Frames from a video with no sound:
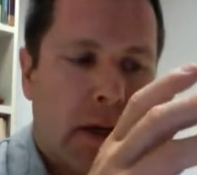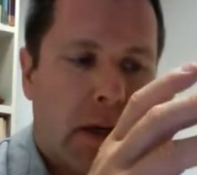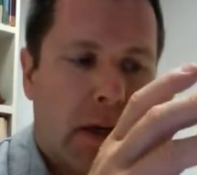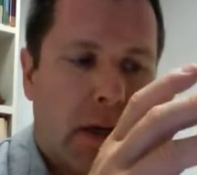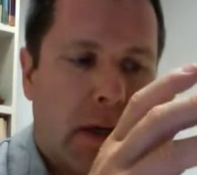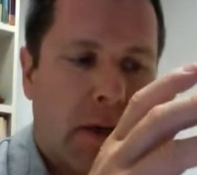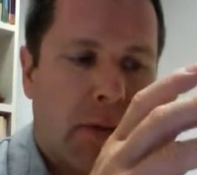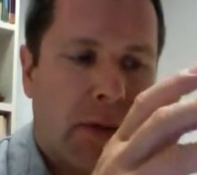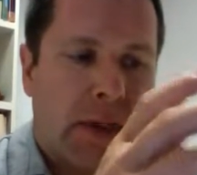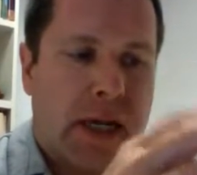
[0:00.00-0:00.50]

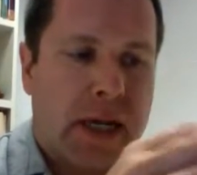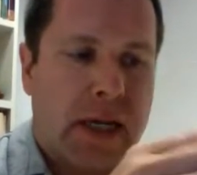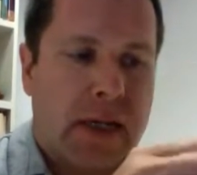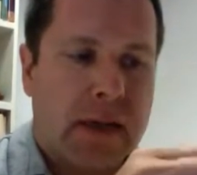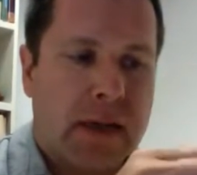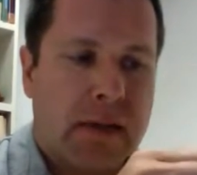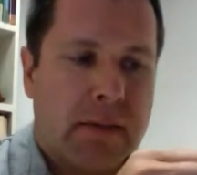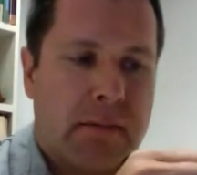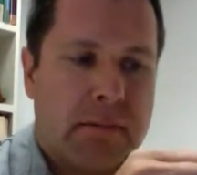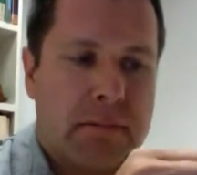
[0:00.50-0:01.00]
It would
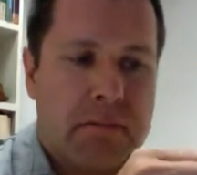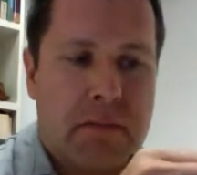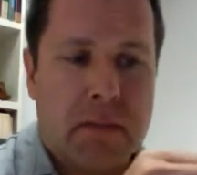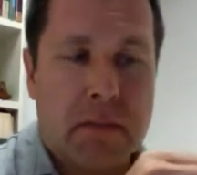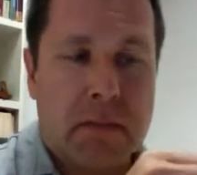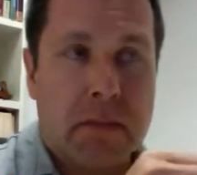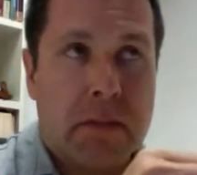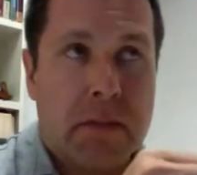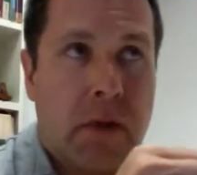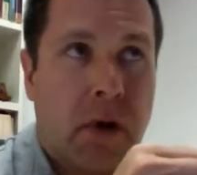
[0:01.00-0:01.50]
take
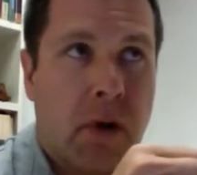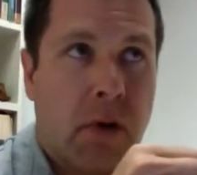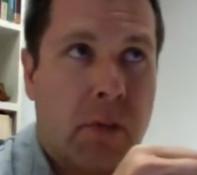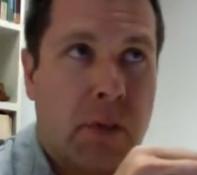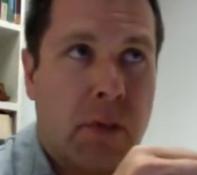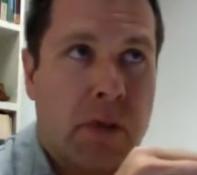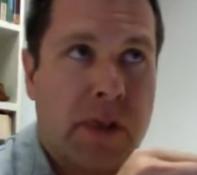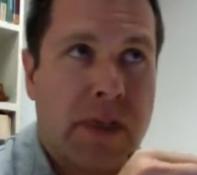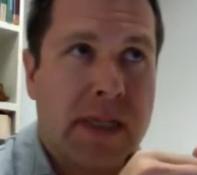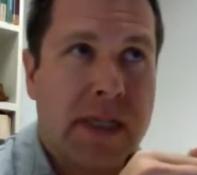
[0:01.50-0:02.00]

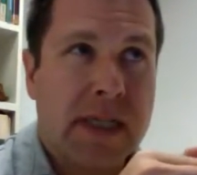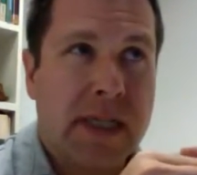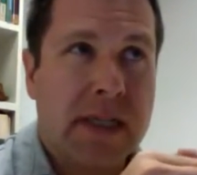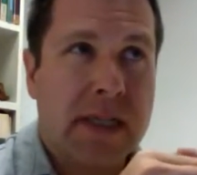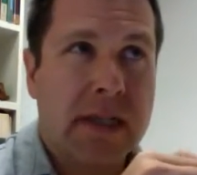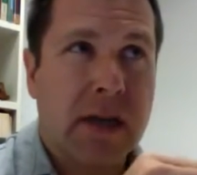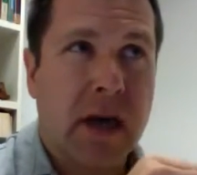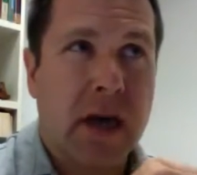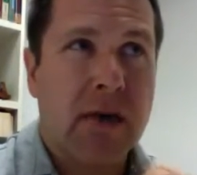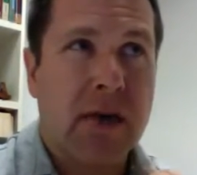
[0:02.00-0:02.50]
almost
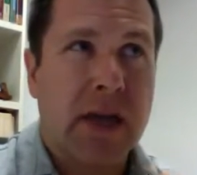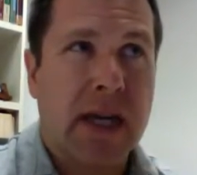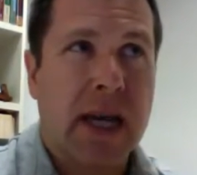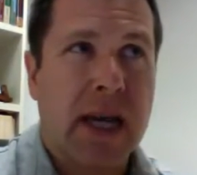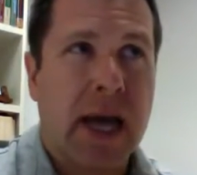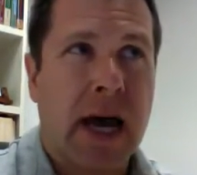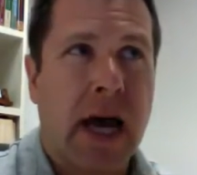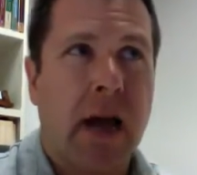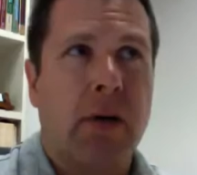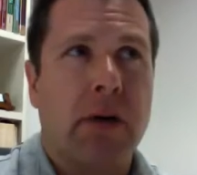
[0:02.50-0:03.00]
600
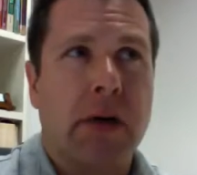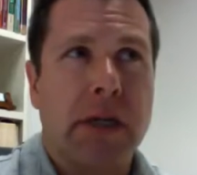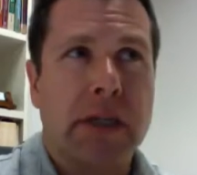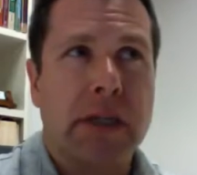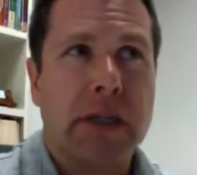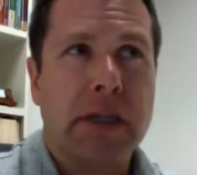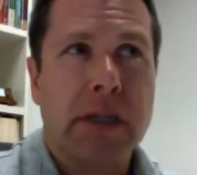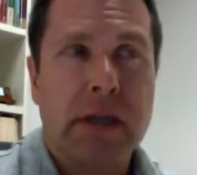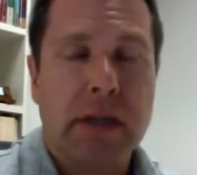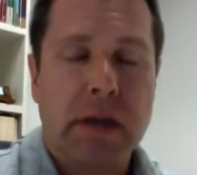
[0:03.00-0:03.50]

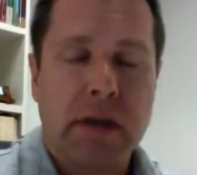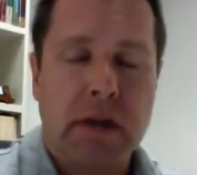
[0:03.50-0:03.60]
calories